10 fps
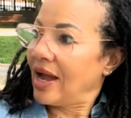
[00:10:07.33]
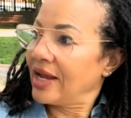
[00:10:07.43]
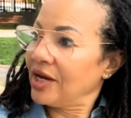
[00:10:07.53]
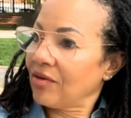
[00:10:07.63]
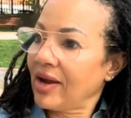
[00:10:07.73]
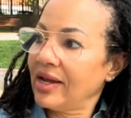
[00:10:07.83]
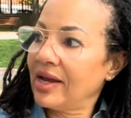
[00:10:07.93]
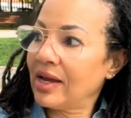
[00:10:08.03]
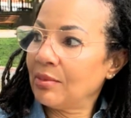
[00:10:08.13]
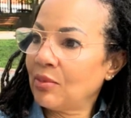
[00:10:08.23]
Here I
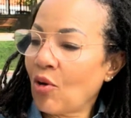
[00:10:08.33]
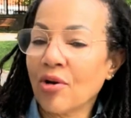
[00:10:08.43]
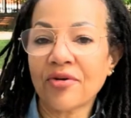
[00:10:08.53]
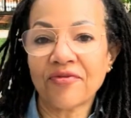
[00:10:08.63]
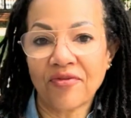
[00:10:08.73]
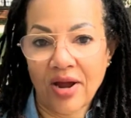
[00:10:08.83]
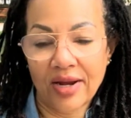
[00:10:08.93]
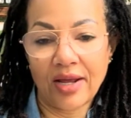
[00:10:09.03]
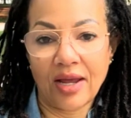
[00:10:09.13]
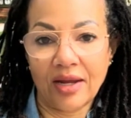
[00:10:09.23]
am on a
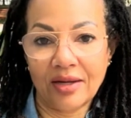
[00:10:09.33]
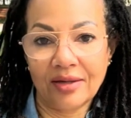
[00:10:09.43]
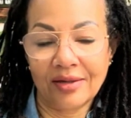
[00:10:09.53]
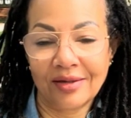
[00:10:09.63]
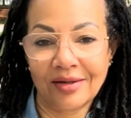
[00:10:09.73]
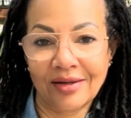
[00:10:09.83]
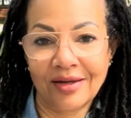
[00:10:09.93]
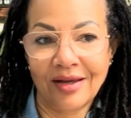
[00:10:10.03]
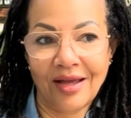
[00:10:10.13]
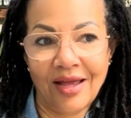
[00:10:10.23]
Friday
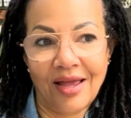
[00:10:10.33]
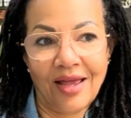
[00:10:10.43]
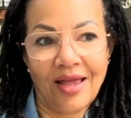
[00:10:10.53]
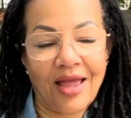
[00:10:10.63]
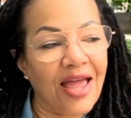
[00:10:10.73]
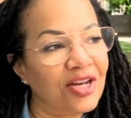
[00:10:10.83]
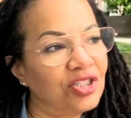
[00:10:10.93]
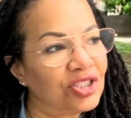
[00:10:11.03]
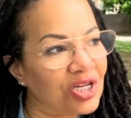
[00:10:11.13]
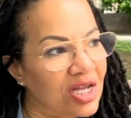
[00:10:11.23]

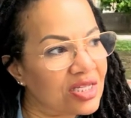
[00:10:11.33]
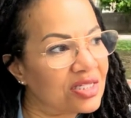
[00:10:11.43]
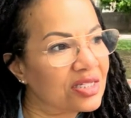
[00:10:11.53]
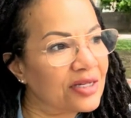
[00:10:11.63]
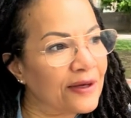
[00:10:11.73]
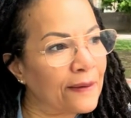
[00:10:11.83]
and just